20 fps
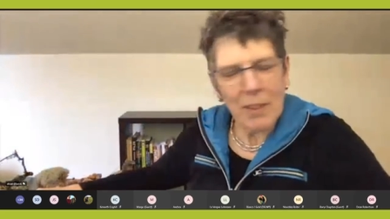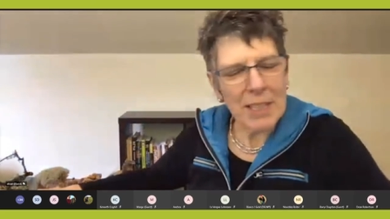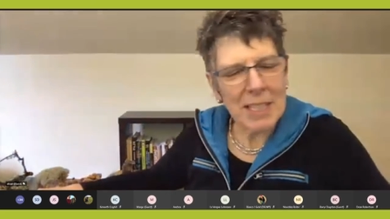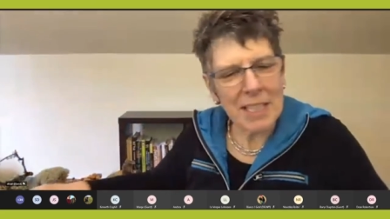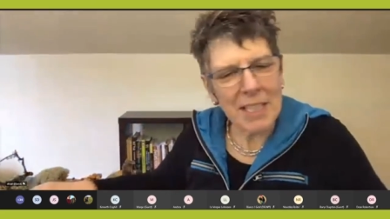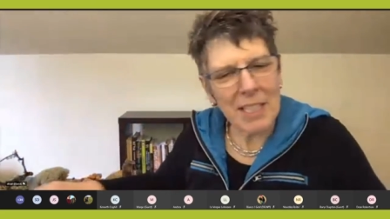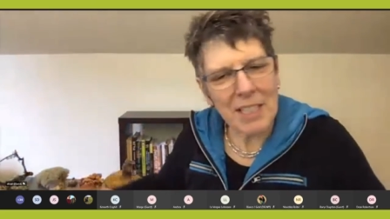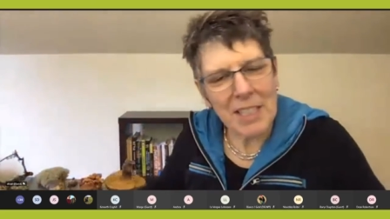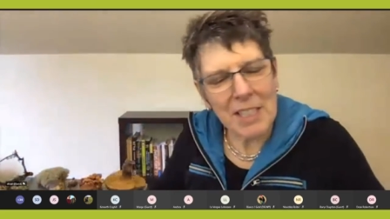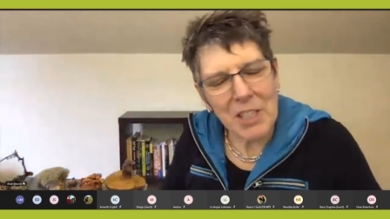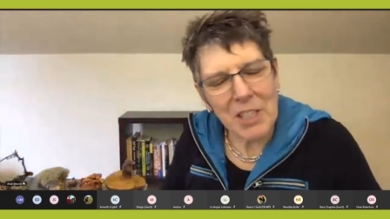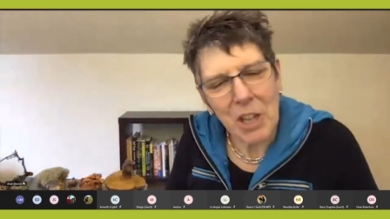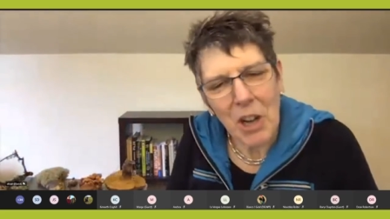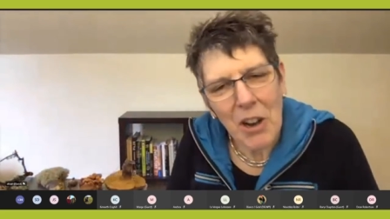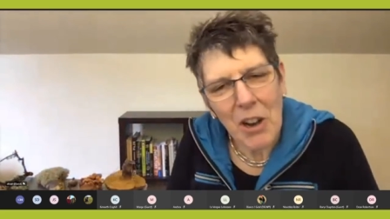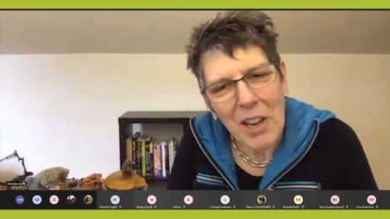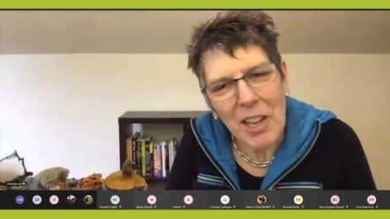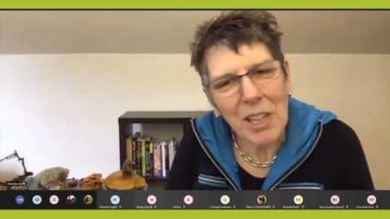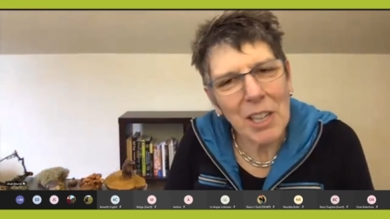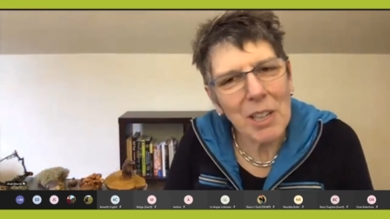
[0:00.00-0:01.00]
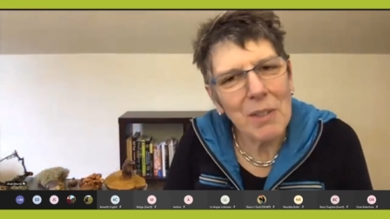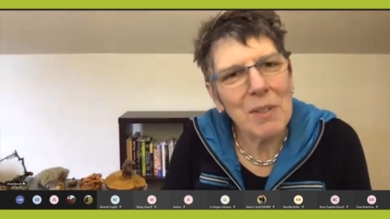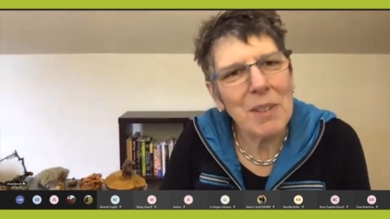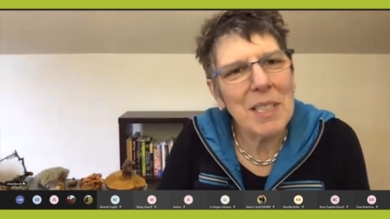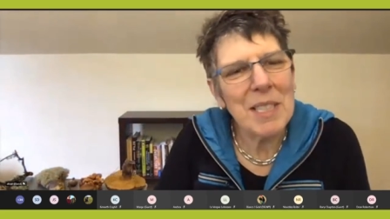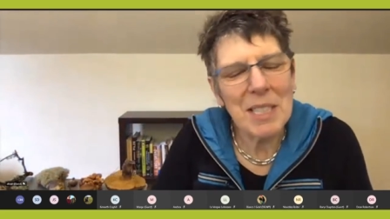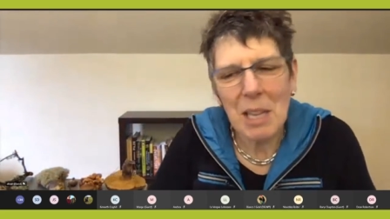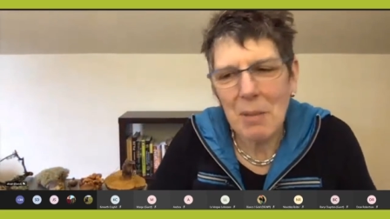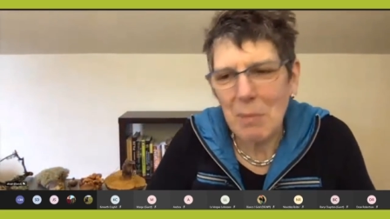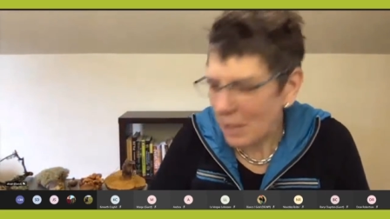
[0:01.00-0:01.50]
this title of the
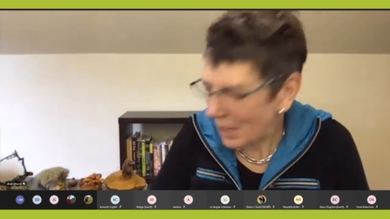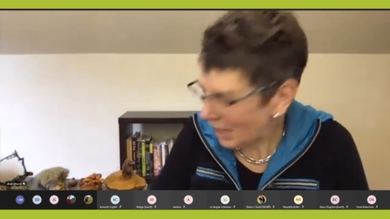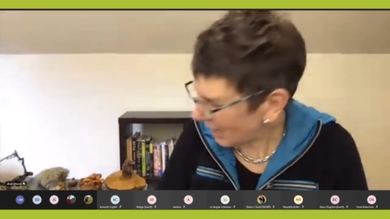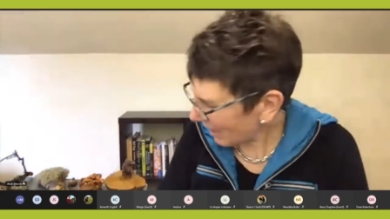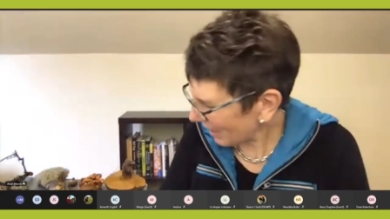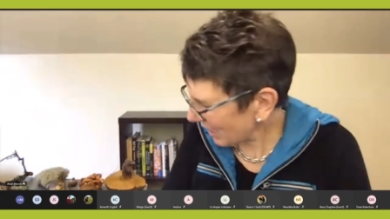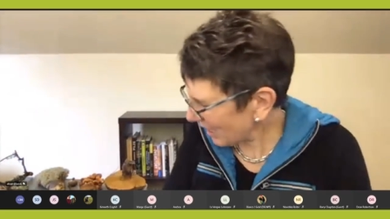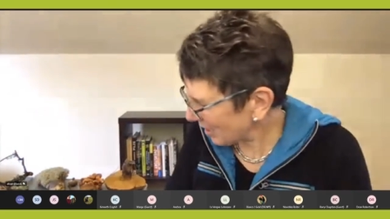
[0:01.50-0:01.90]
seminar